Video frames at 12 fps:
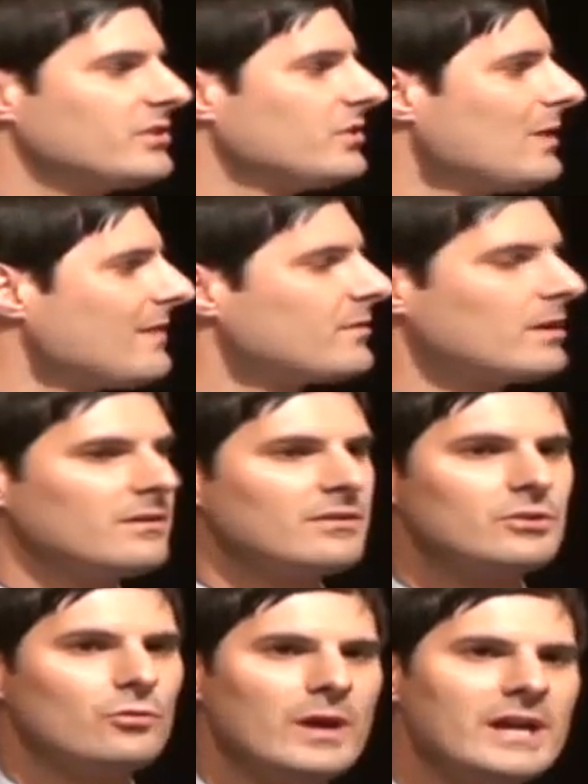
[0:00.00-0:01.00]
You have
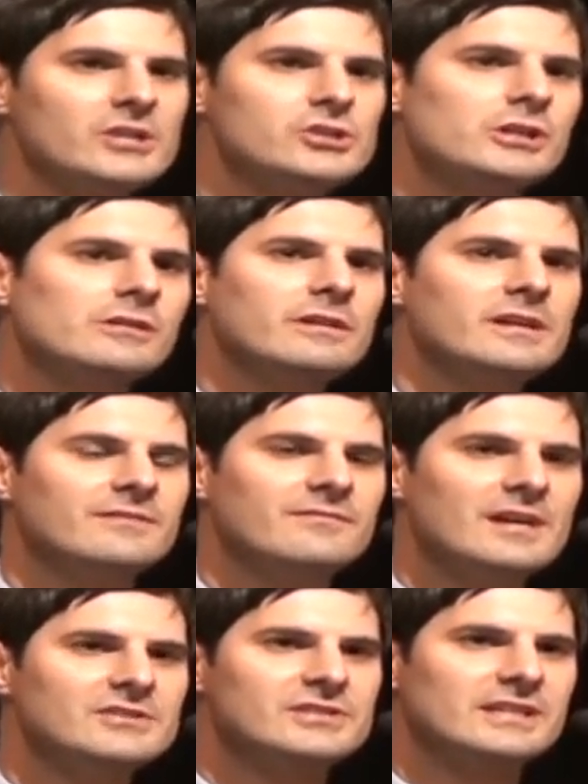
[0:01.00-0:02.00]
a grand jury
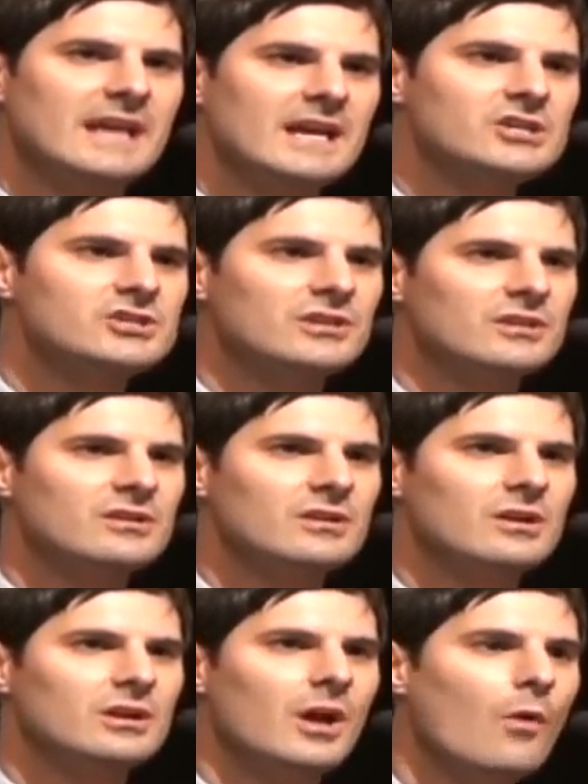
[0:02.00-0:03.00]
investigation
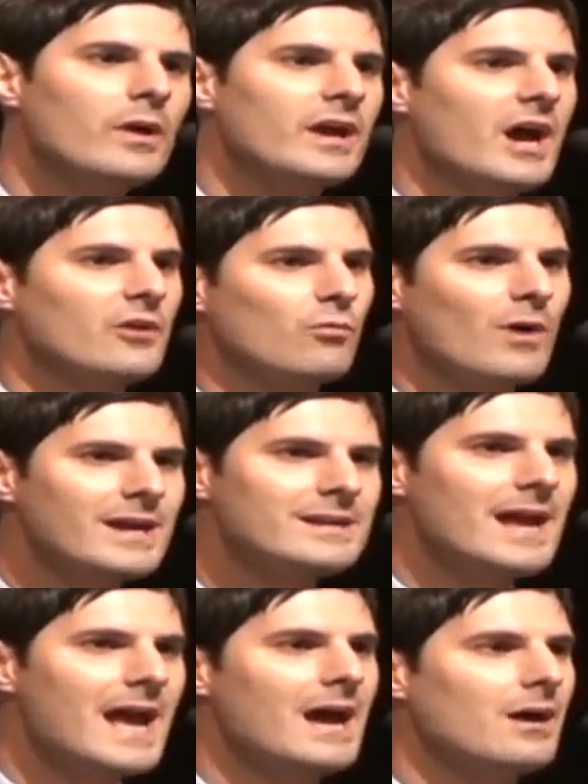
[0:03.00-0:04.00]
going on right
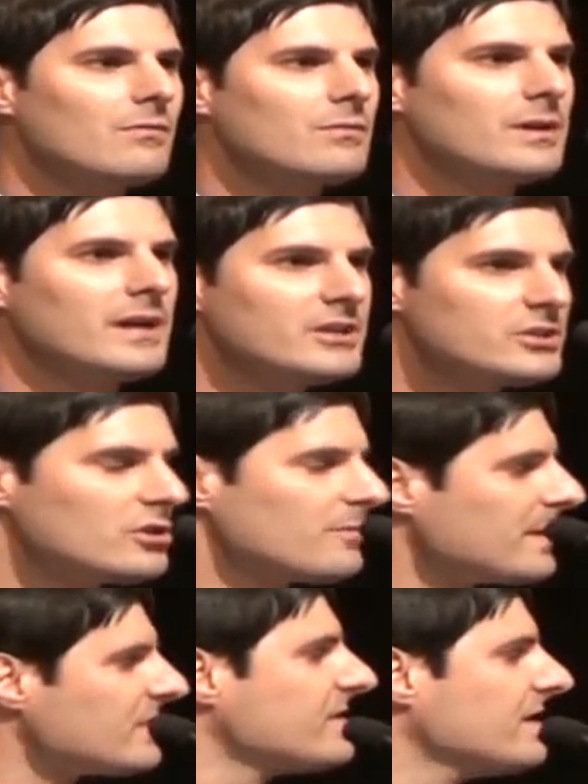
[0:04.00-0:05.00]
now into your
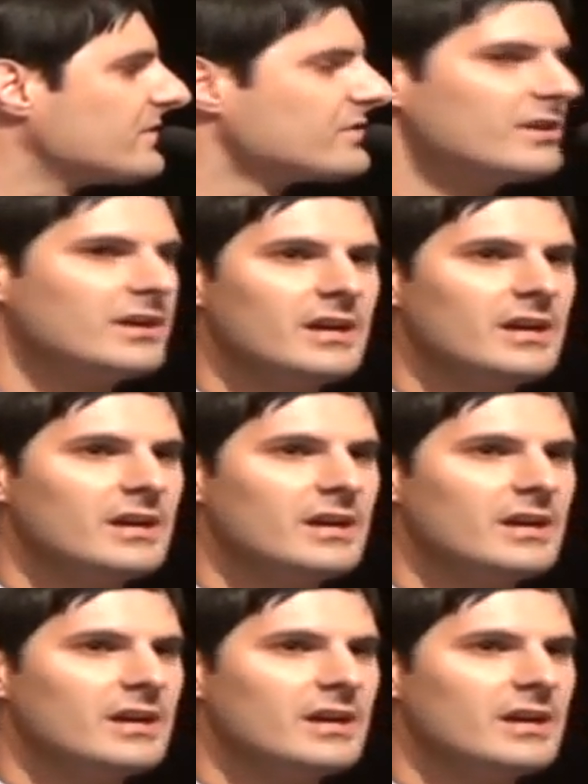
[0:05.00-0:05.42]
business,